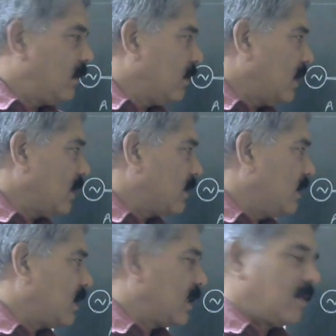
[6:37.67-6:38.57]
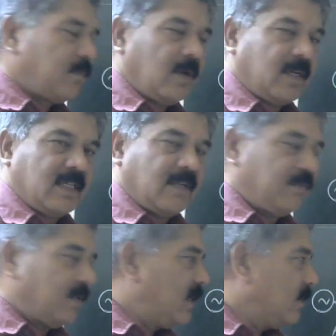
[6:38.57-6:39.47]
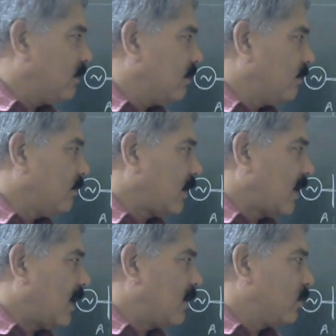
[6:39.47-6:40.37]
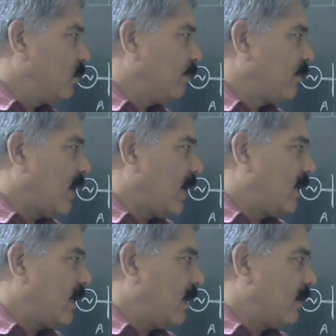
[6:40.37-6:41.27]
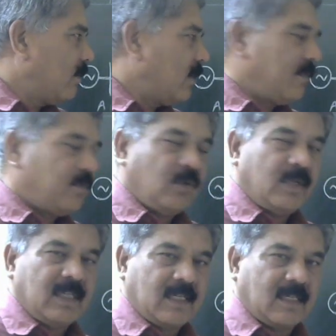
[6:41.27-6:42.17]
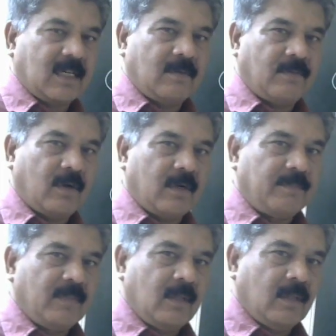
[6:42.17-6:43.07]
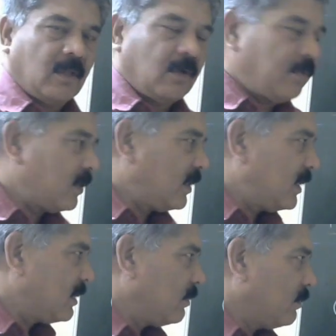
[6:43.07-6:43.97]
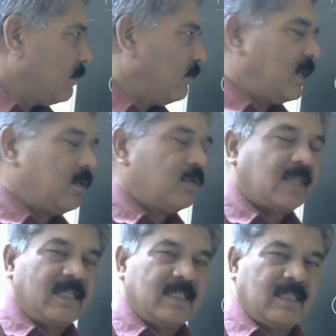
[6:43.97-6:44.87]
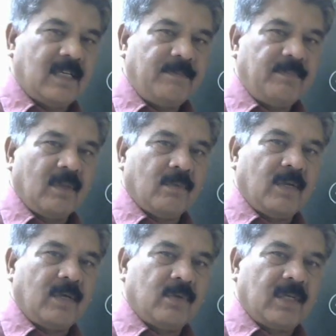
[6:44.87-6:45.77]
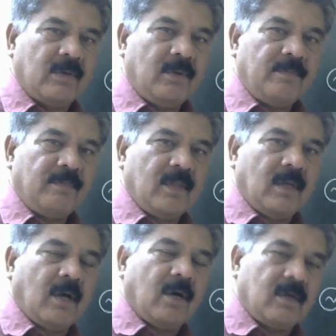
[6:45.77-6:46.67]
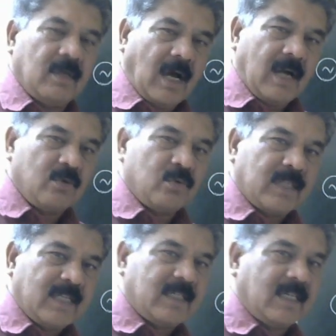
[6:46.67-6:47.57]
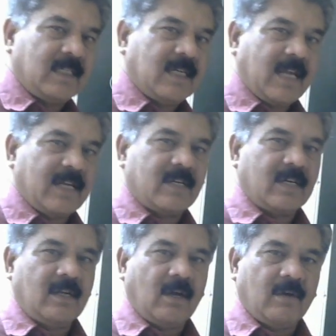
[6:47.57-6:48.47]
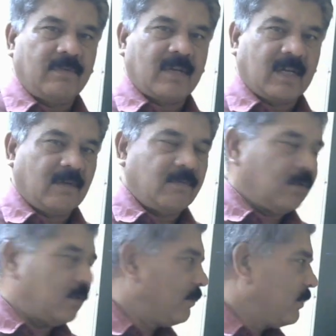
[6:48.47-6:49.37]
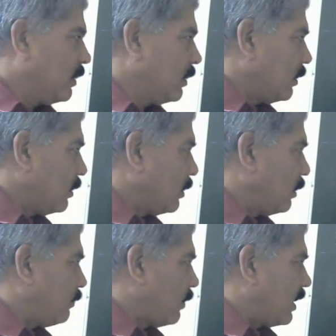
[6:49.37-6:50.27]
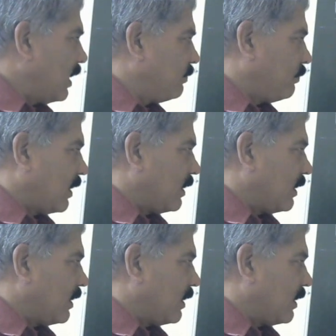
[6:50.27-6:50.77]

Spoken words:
The internal fault is F1 for R2 and F2 is external fault. Now for this, we have to give, or R2 senses the direction of current flow. Now for F1,